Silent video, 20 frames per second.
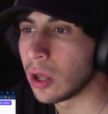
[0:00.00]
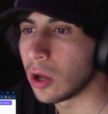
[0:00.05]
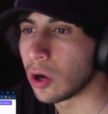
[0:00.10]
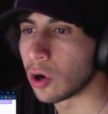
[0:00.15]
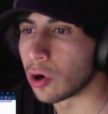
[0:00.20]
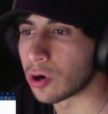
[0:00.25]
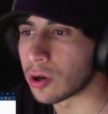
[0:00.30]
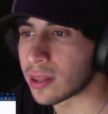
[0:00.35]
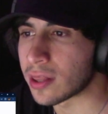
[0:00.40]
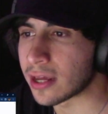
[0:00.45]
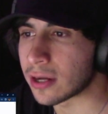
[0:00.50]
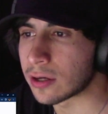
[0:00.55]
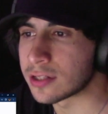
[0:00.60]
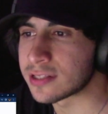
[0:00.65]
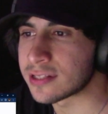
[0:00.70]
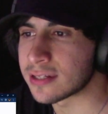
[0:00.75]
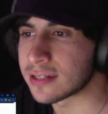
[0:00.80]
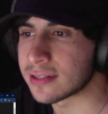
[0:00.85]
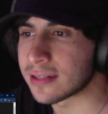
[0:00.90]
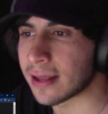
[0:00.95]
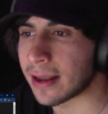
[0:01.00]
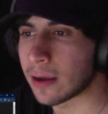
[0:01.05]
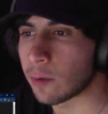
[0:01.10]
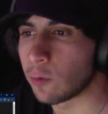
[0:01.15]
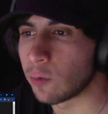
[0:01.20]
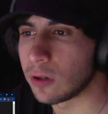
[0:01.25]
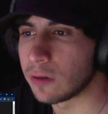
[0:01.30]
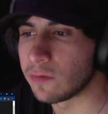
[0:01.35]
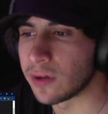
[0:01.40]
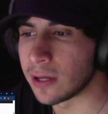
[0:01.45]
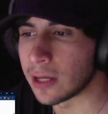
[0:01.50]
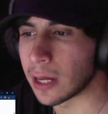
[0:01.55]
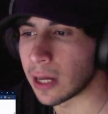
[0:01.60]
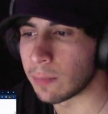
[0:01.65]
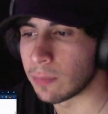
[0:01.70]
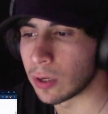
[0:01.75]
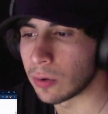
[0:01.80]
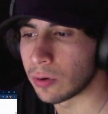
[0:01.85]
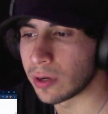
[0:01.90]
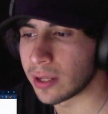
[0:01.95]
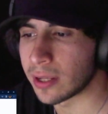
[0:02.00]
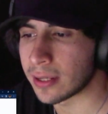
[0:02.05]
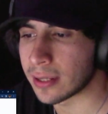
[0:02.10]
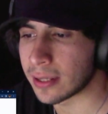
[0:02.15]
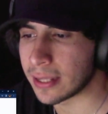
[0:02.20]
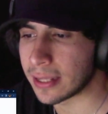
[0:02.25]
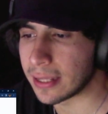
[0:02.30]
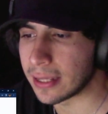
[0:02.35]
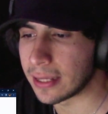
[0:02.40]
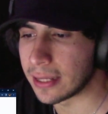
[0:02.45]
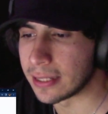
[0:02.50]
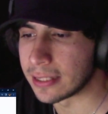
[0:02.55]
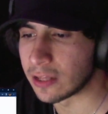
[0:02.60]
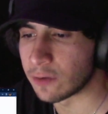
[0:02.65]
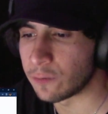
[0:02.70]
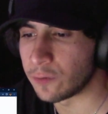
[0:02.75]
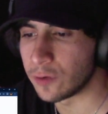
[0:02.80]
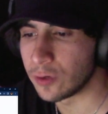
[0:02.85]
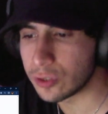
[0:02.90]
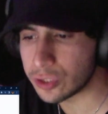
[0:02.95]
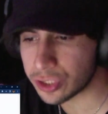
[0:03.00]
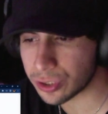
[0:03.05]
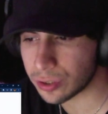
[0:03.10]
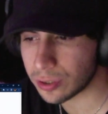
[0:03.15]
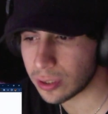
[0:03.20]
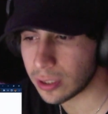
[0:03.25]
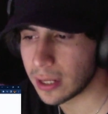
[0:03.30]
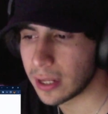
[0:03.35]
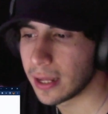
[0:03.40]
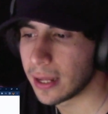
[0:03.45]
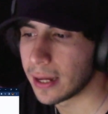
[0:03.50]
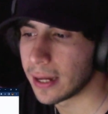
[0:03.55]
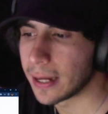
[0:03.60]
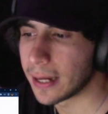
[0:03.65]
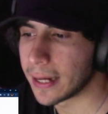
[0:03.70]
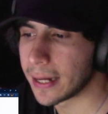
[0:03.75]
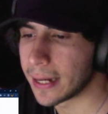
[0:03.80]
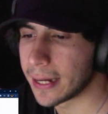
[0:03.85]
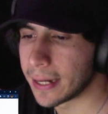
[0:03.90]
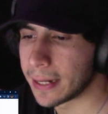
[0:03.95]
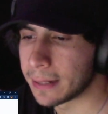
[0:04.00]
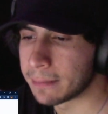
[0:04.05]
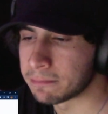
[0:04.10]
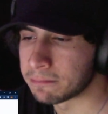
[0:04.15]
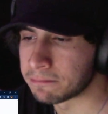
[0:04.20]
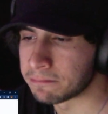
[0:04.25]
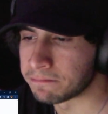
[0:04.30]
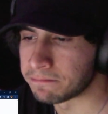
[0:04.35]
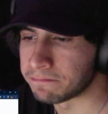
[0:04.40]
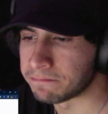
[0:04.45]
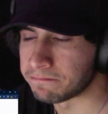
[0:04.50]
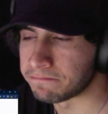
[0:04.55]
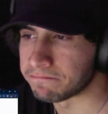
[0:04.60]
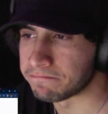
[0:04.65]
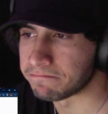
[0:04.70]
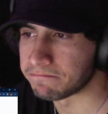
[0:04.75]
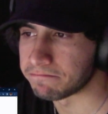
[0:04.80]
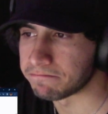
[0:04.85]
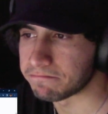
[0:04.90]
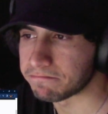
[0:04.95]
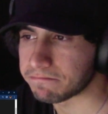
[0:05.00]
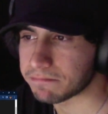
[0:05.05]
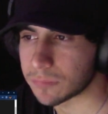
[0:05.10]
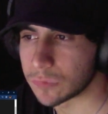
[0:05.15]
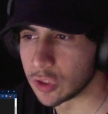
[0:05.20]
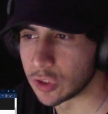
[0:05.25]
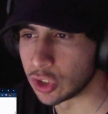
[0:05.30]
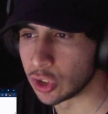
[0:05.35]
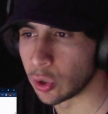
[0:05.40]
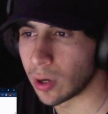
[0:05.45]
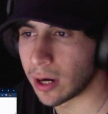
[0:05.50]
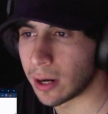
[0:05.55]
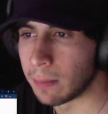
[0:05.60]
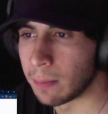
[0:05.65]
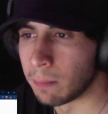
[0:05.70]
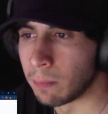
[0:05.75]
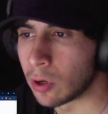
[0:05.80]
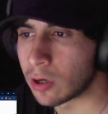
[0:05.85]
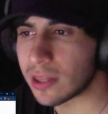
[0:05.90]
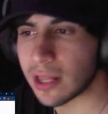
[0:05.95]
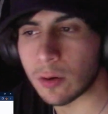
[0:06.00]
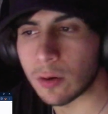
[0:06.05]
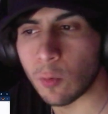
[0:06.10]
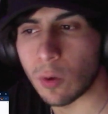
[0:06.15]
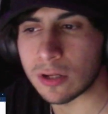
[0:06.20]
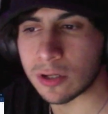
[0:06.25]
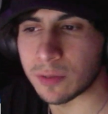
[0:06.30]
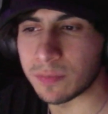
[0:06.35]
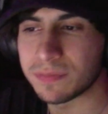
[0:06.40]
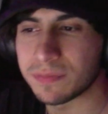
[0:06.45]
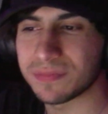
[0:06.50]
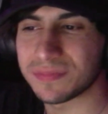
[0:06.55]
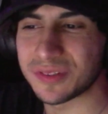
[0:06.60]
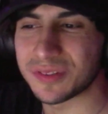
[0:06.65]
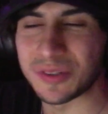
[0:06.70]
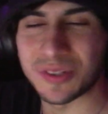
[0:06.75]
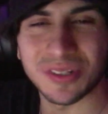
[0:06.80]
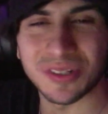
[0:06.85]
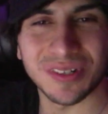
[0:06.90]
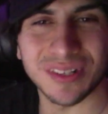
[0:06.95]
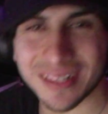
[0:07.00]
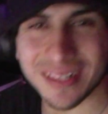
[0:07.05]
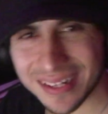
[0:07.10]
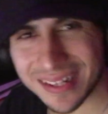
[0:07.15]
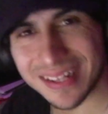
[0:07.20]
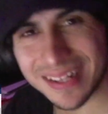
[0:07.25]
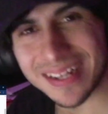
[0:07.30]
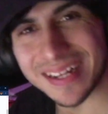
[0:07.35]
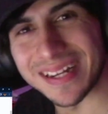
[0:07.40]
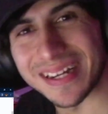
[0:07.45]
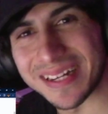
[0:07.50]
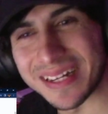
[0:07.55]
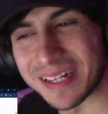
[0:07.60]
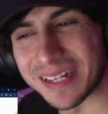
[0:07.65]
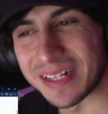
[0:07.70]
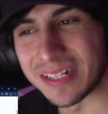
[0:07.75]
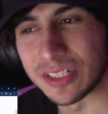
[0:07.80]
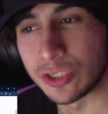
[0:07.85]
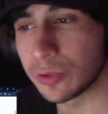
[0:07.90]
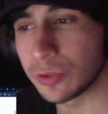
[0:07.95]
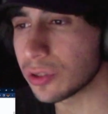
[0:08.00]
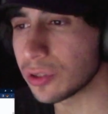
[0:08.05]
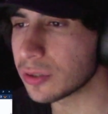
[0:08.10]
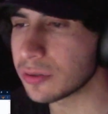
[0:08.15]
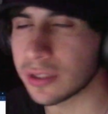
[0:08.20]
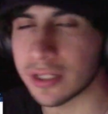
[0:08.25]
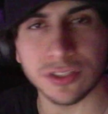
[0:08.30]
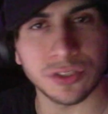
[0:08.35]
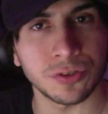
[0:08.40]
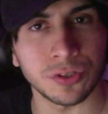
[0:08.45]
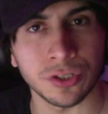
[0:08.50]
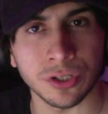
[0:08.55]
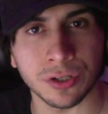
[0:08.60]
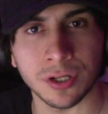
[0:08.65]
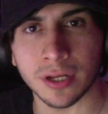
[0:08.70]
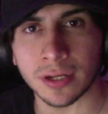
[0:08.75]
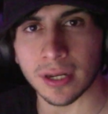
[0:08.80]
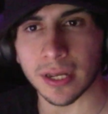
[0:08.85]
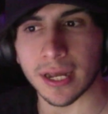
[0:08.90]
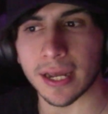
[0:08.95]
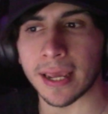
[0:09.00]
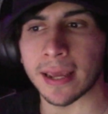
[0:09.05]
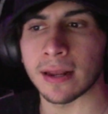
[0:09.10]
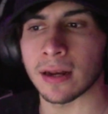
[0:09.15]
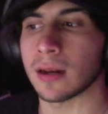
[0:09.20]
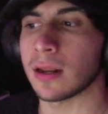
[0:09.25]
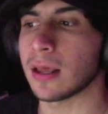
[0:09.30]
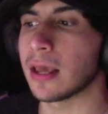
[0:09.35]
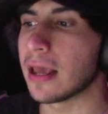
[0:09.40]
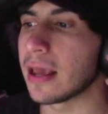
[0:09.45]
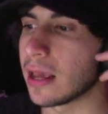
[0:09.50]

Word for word: or the content that I will be uploading in the future, um, you are more than welcome to join. Uh, you don't need to join again.